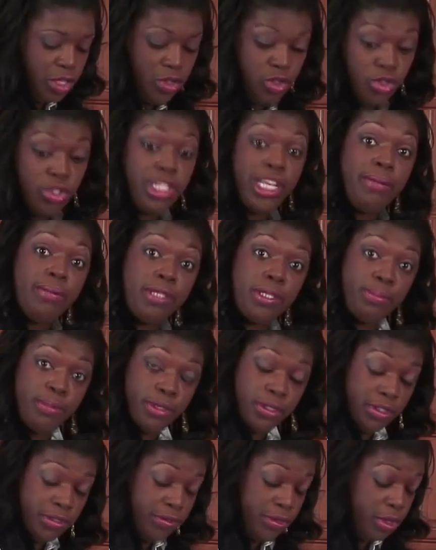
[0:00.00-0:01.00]
two
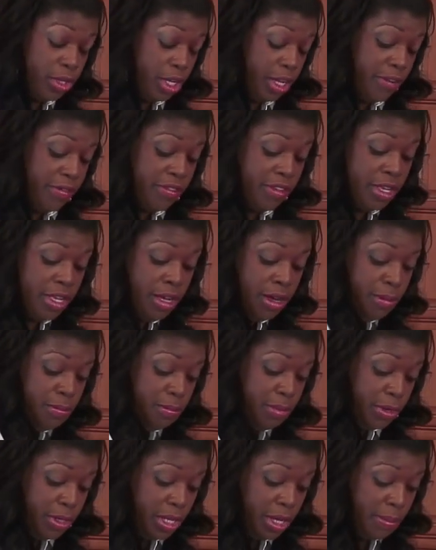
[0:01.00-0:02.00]
tablespoons full of
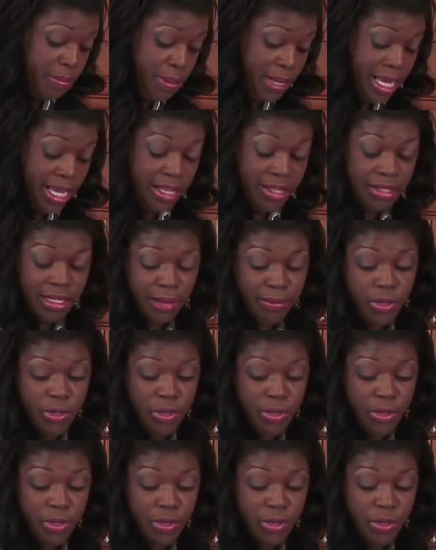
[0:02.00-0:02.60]
bouillon base.